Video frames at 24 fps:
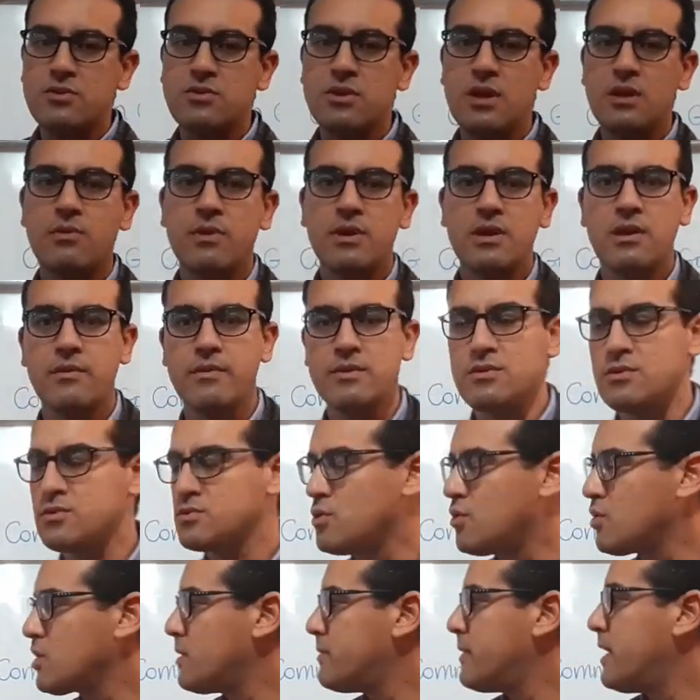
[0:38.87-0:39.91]
Today we're going to
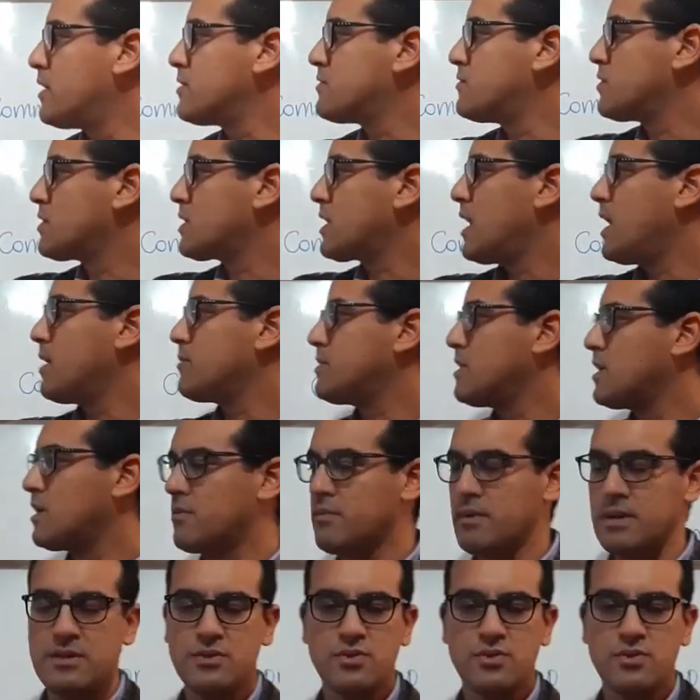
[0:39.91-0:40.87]
talk about vocabulary.